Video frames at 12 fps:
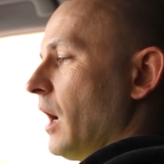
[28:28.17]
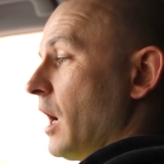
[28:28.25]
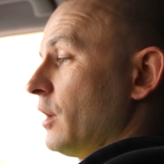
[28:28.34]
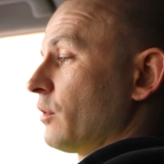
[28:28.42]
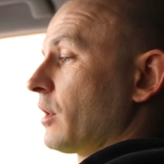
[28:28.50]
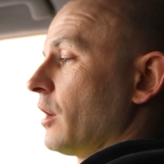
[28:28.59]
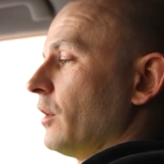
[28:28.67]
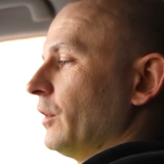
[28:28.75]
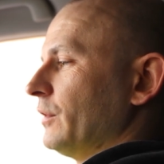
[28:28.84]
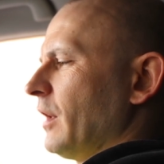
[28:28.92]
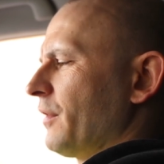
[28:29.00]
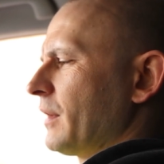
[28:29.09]

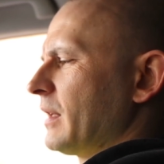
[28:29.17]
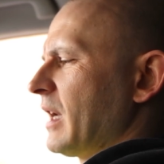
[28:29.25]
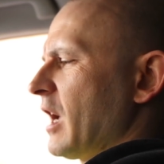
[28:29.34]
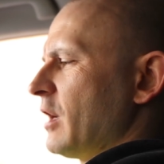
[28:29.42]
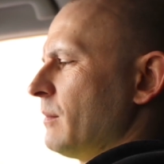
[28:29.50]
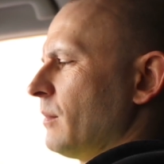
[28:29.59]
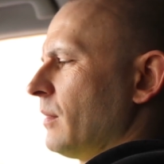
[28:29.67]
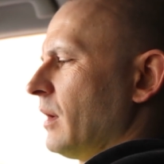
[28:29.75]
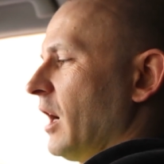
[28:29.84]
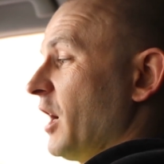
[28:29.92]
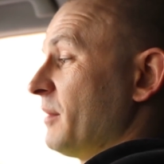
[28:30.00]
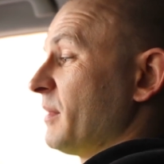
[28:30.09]
Edogard, nothing came.
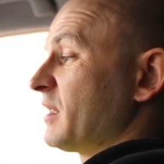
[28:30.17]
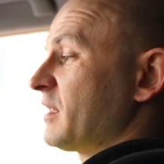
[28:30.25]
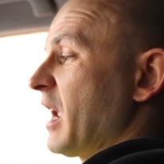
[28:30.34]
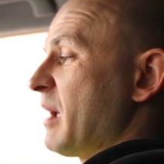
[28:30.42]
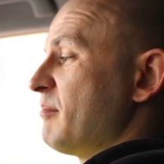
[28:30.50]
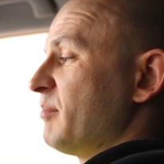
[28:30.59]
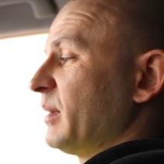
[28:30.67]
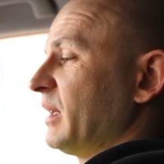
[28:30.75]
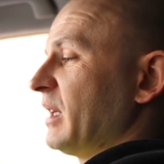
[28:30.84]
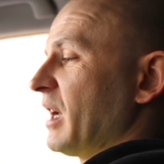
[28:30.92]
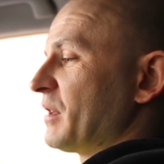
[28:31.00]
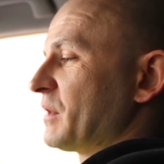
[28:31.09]
I am as
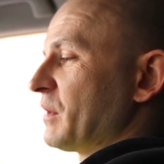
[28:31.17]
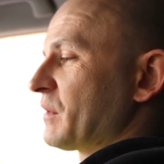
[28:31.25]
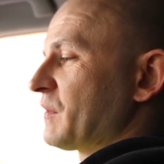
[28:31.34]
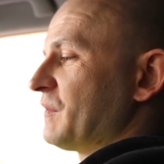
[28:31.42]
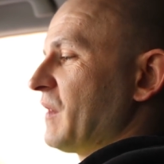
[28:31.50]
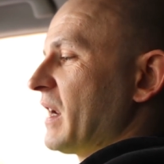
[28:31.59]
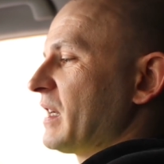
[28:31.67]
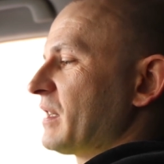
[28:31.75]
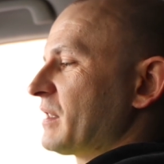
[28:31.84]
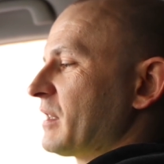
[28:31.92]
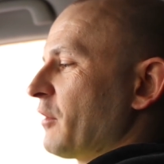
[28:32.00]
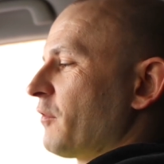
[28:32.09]
empty as those fake
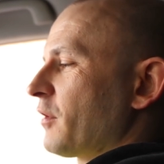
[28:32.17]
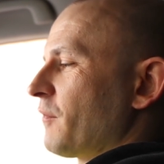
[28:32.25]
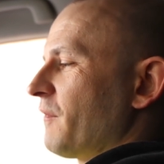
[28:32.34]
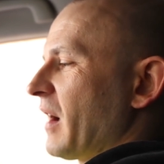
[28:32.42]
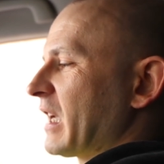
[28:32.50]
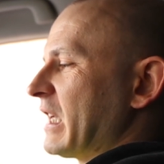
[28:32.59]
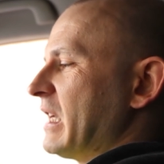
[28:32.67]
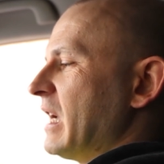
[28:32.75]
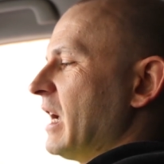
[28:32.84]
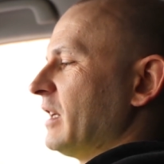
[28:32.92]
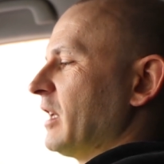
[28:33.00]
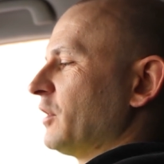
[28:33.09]
sarcophagi
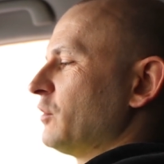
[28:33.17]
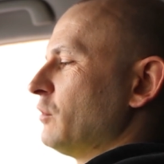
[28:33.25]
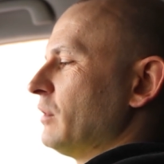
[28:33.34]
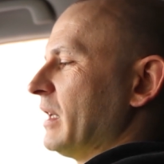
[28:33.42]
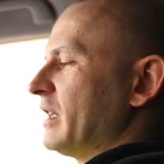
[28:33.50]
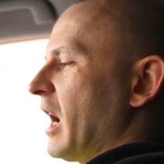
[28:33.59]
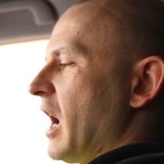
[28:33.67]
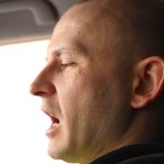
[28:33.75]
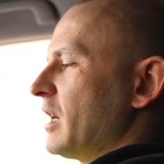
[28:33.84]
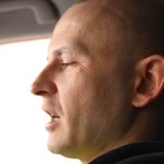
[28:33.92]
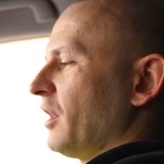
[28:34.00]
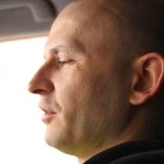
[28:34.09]
that you and
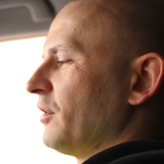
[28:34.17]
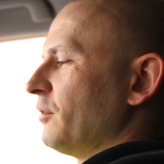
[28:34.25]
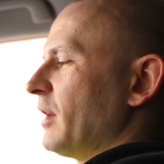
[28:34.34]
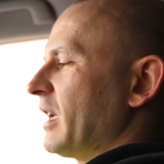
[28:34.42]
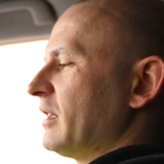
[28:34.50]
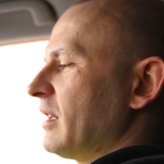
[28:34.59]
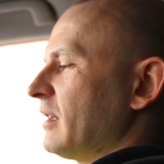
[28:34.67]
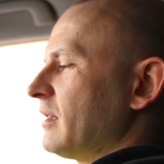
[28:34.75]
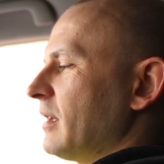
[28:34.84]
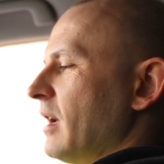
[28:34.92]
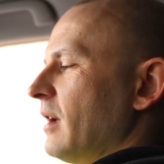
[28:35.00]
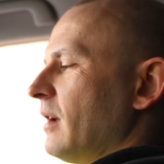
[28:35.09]
I underrated